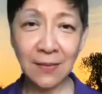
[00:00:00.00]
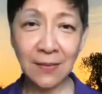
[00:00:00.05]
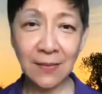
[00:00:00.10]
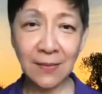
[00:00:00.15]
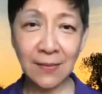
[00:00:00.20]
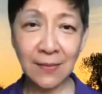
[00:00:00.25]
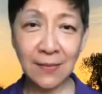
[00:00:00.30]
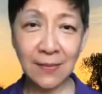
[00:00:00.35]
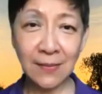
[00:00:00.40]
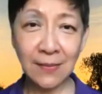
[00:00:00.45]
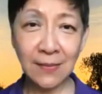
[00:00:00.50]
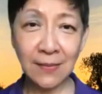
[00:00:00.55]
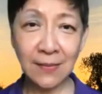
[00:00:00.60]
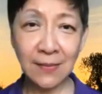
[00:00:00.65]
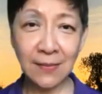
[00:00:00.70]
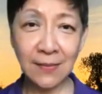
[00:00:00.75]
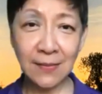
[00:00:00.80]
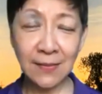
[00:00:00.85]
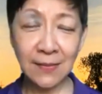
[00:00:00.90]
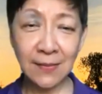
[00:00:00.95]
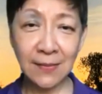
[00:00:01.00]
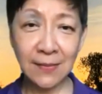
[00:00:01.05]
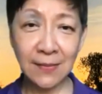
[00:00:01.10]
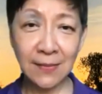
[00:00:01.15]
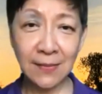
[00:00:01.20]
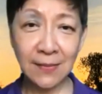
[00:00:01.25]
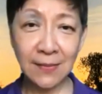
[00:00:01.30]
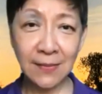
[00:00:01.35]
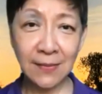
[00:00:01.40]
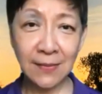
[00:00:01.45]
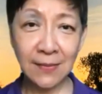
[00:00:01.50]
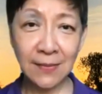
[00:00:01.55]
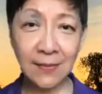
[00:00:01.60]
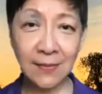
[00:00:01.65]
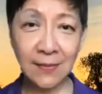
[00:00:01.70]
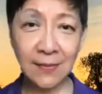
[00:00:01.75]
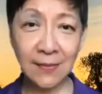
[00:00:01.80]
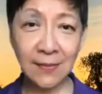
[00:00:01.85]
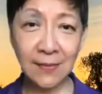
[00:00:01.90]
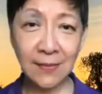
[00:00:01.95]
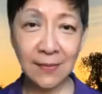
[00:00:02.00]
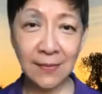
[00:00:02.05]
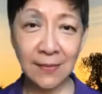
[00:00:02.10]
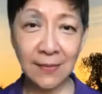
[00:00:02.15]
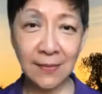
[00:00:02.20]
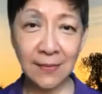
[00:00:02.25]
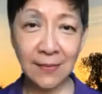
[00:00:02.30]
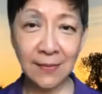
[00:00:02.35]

No one is speaking in this clip.